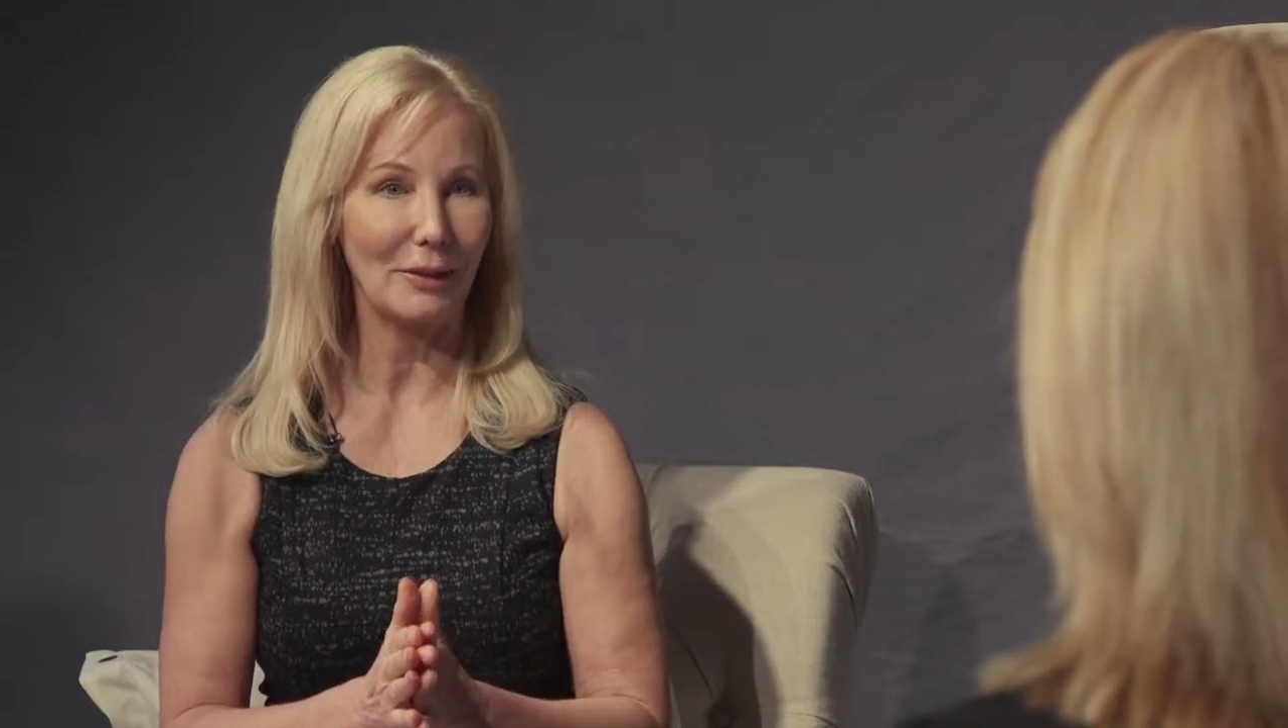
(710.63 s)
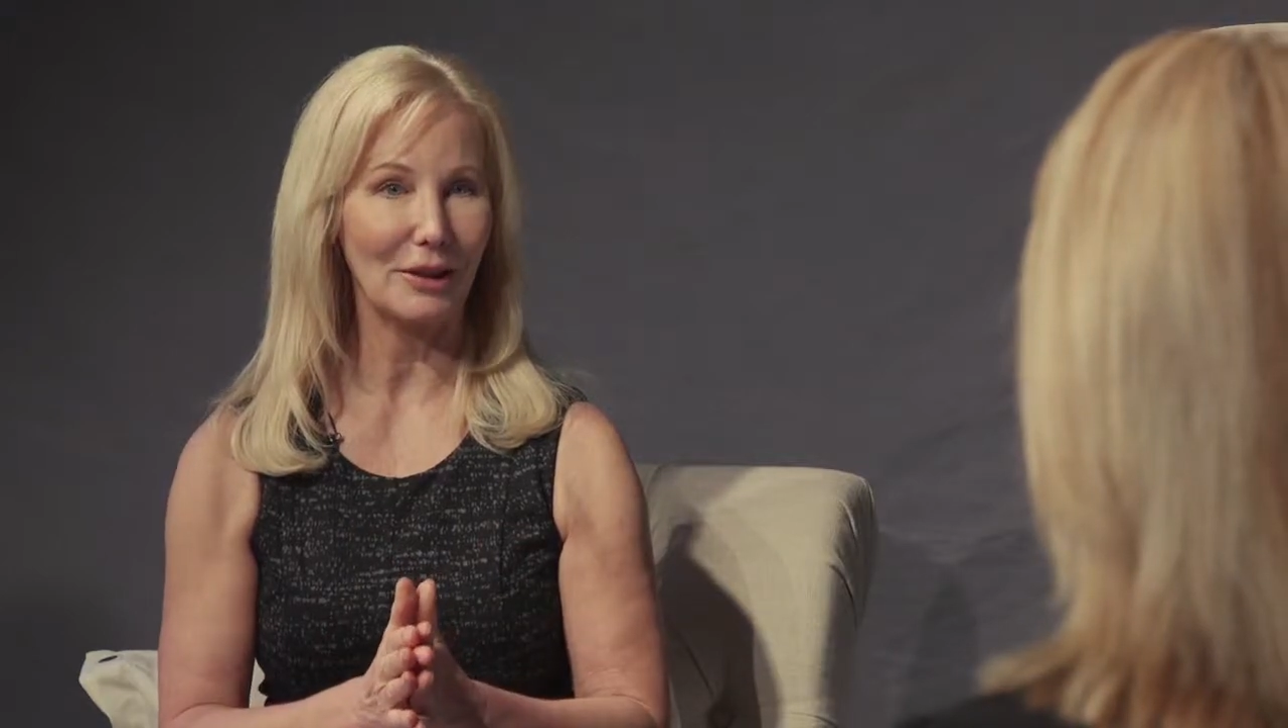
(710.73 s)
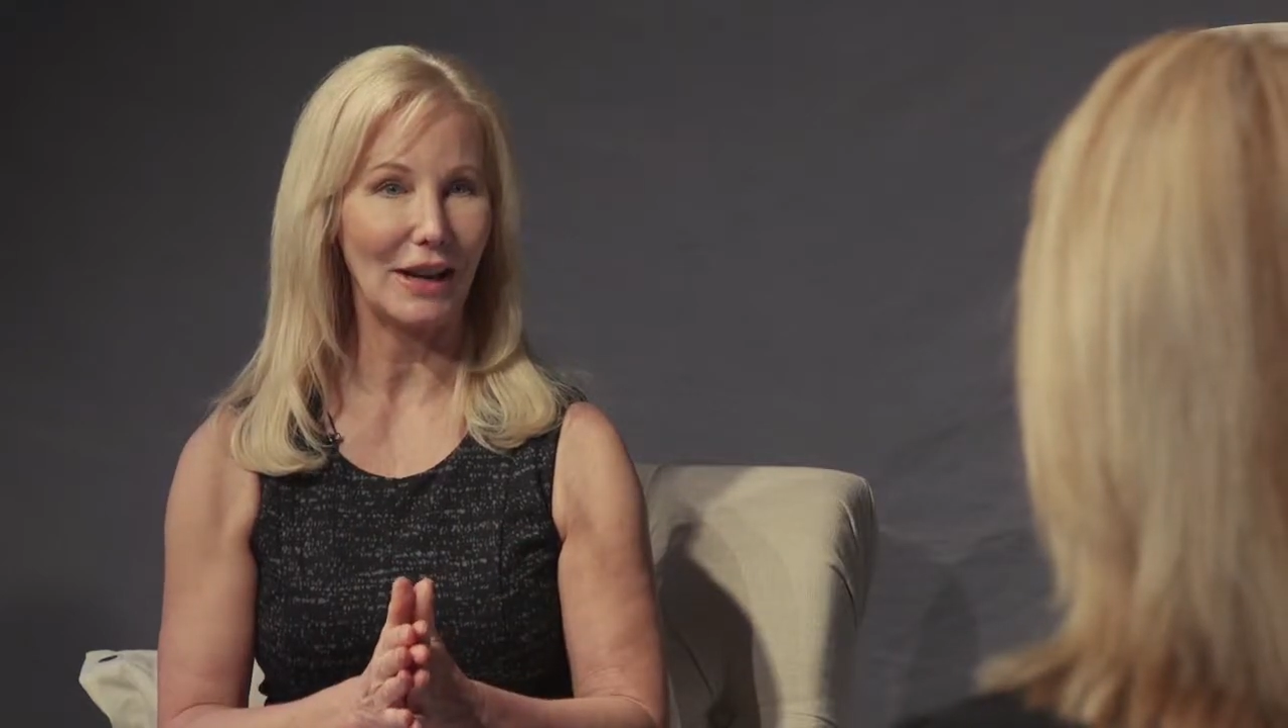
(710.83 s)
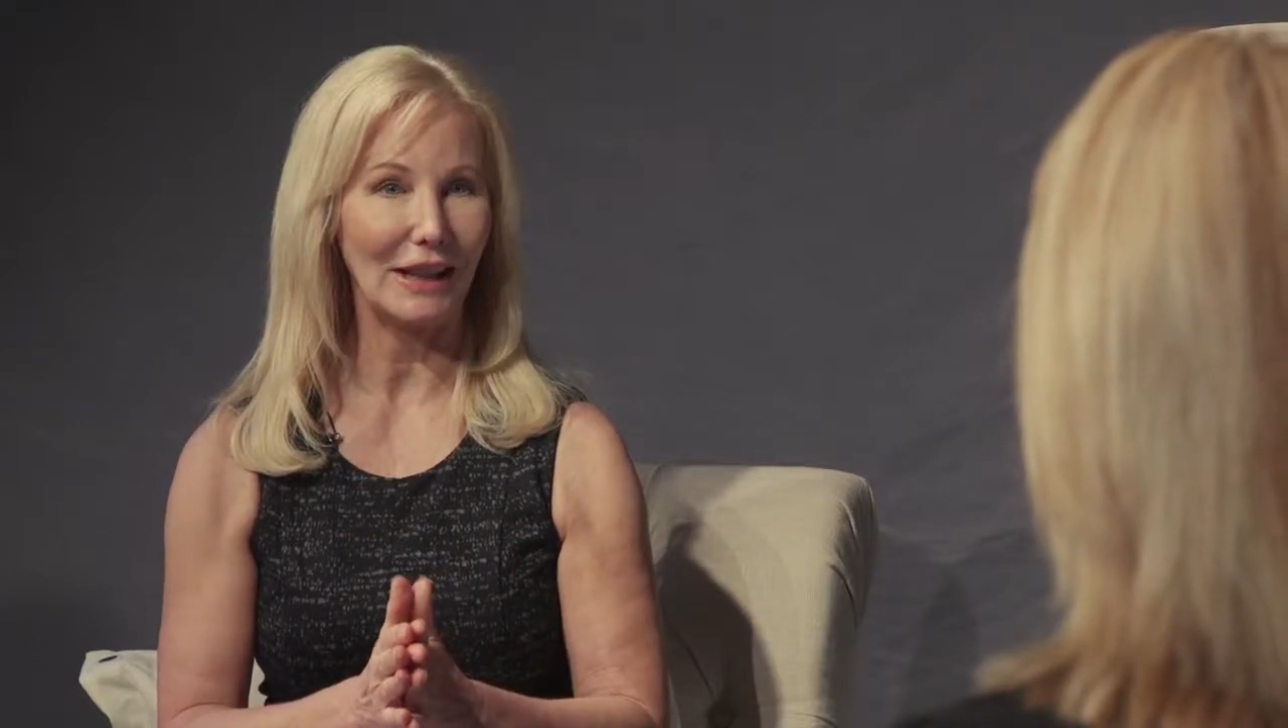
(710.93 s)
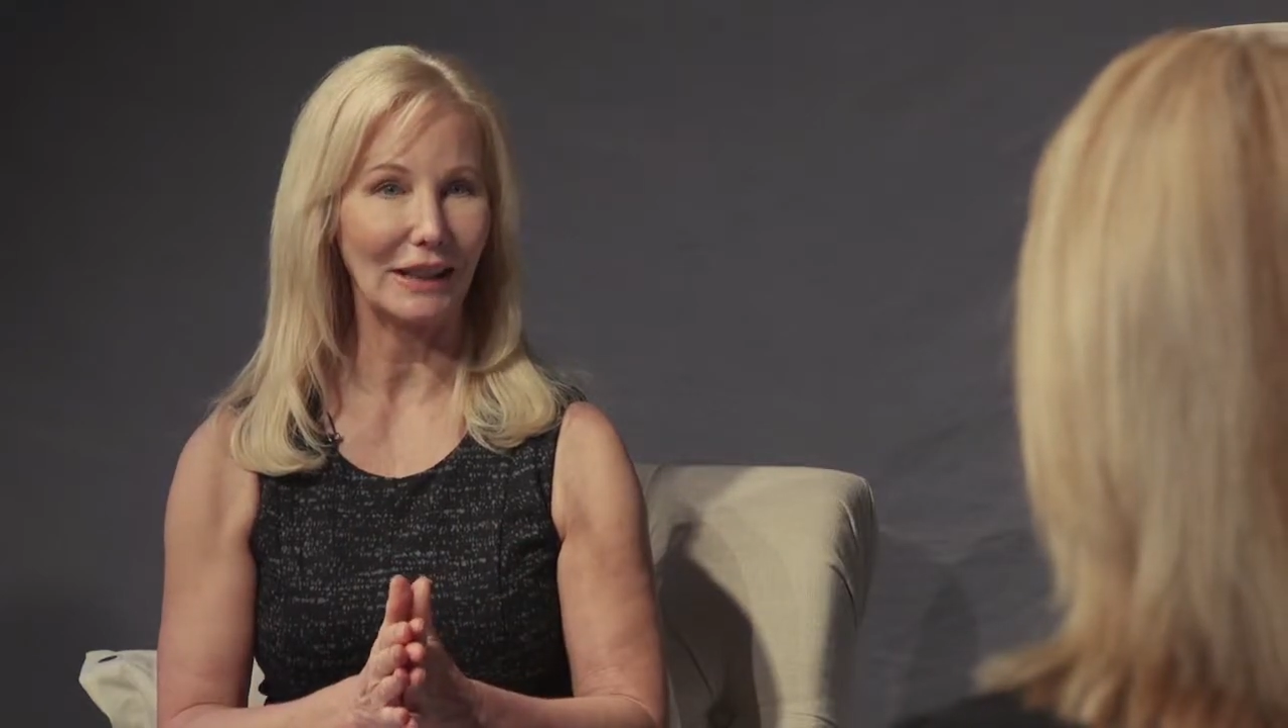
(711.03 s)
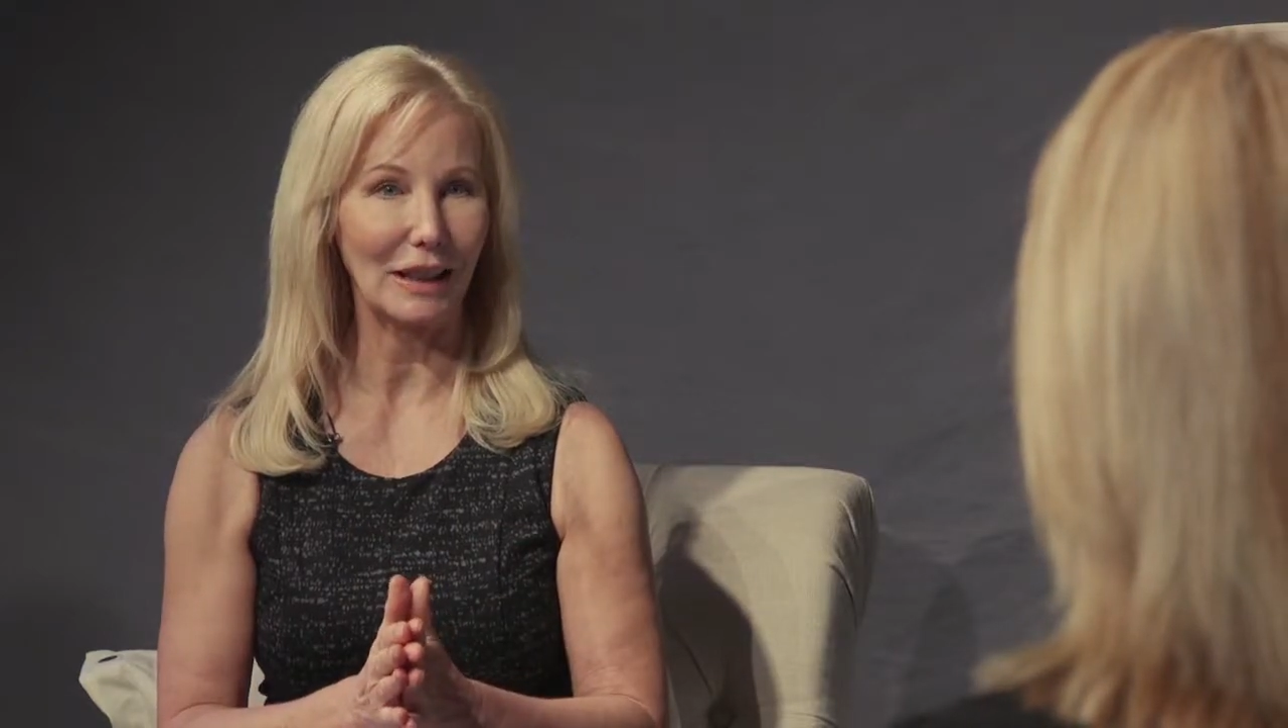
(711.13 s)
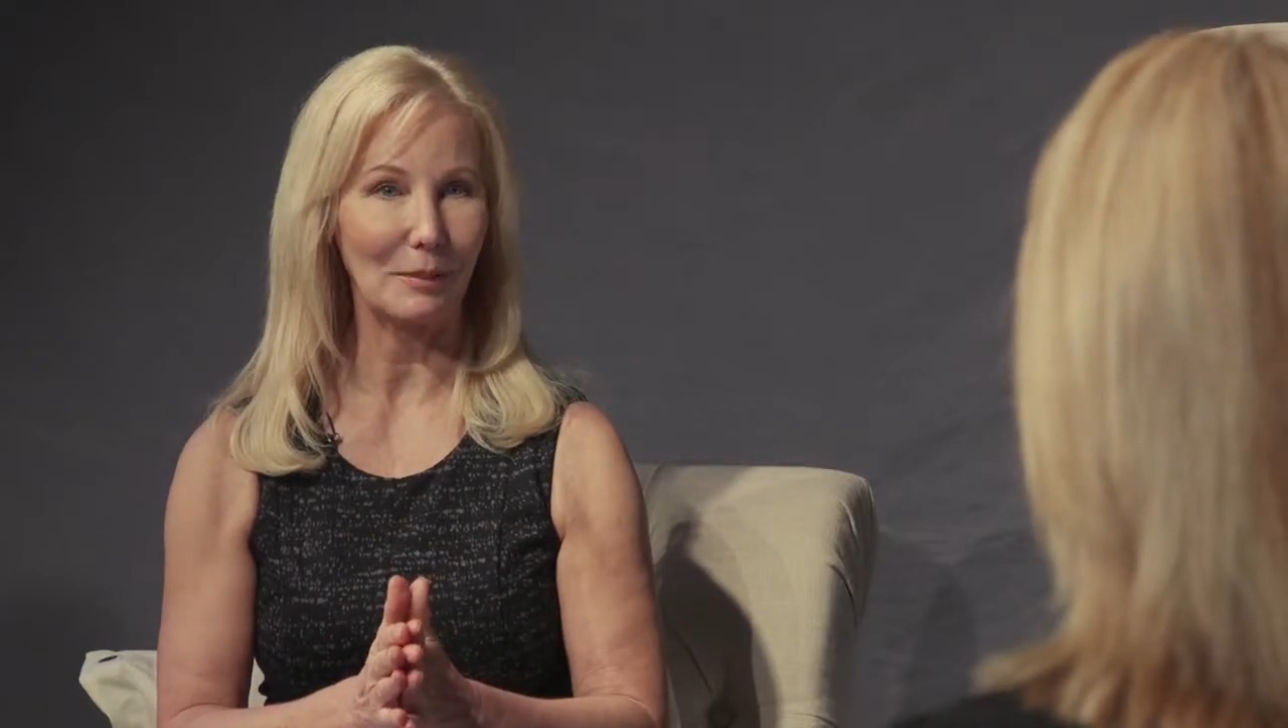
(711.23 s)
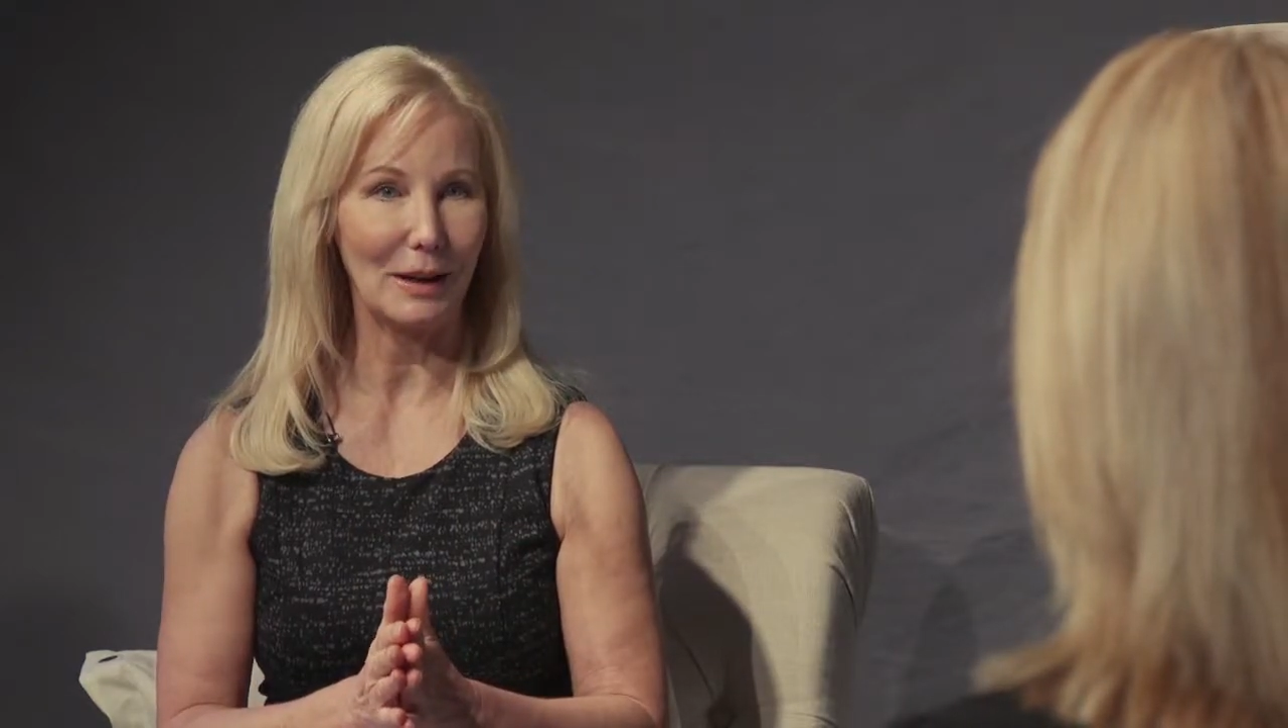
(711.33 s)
we were talking a little